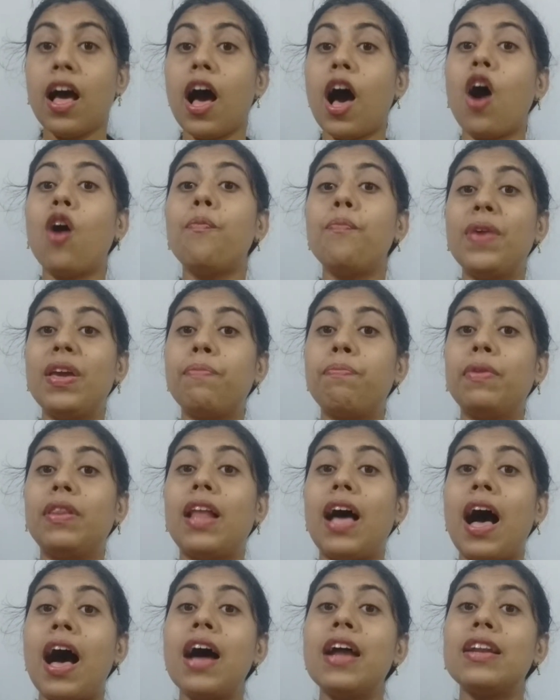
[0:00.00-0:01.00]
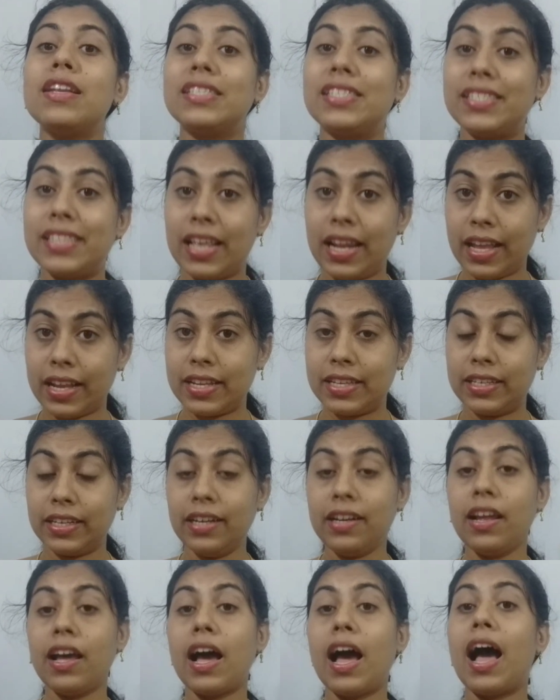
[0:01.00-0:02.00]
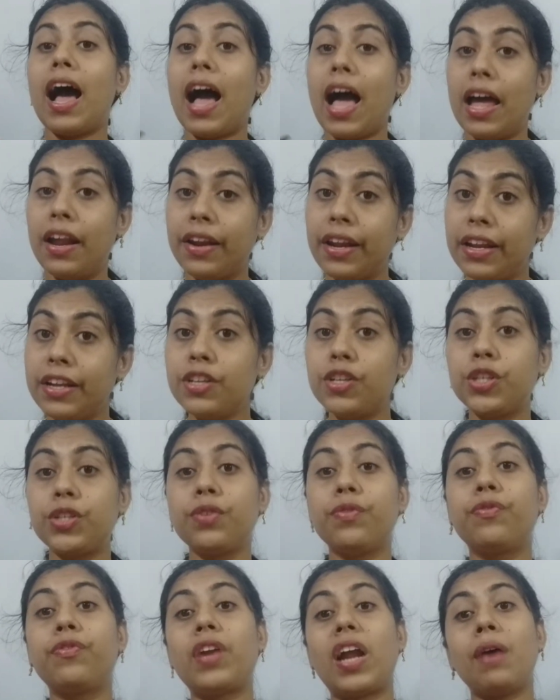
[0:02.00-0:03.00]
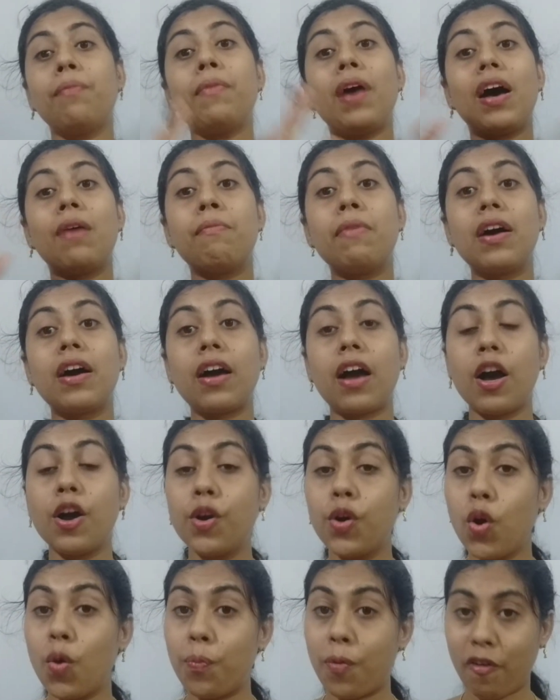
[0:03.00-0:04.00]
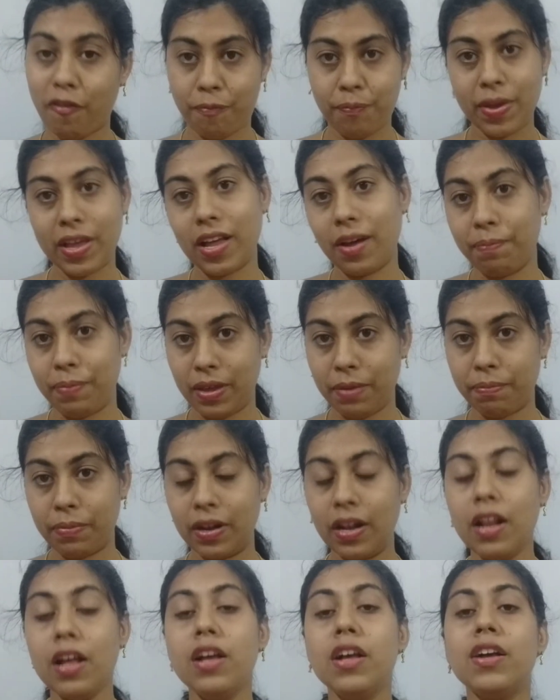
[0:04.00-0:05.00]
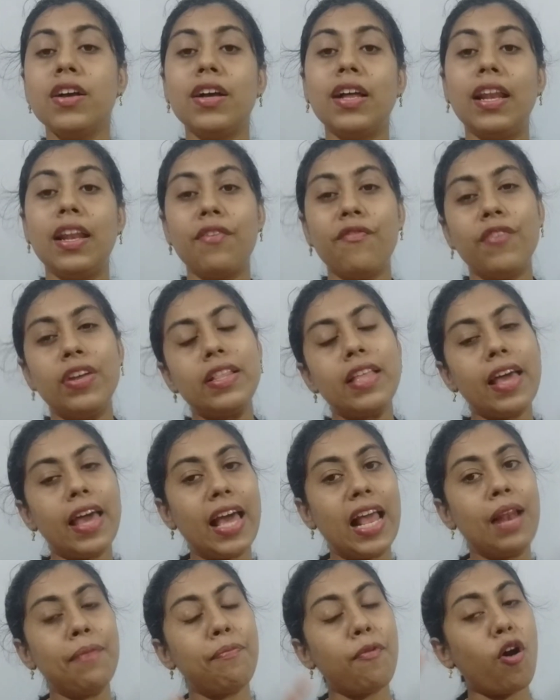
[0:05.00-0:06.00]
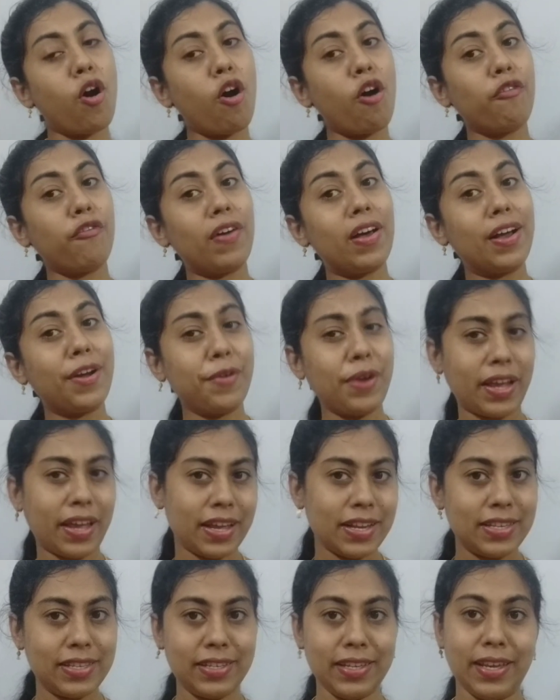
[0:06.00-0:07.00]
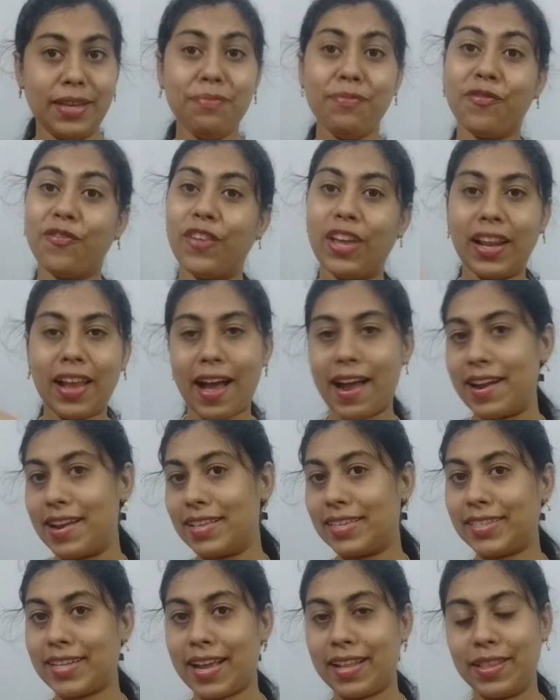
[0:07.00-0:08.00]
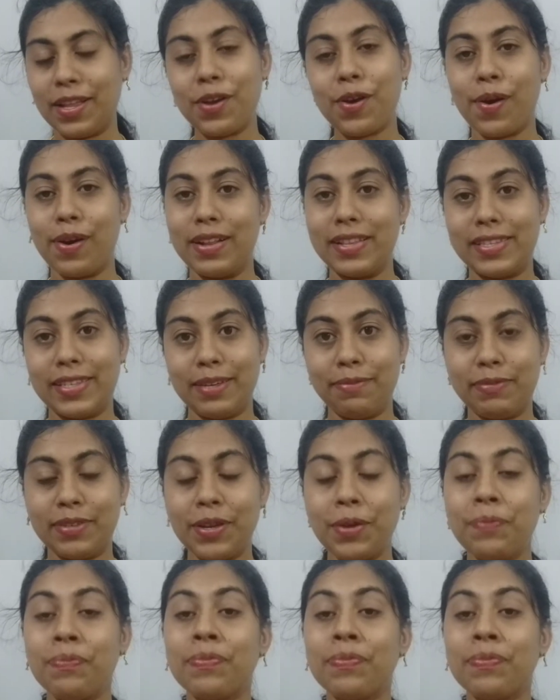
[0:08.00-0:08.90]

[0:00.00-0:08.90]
How people are selected, arranged from among a group of bigger people. With the help of a cricket team, we'll understand the concept.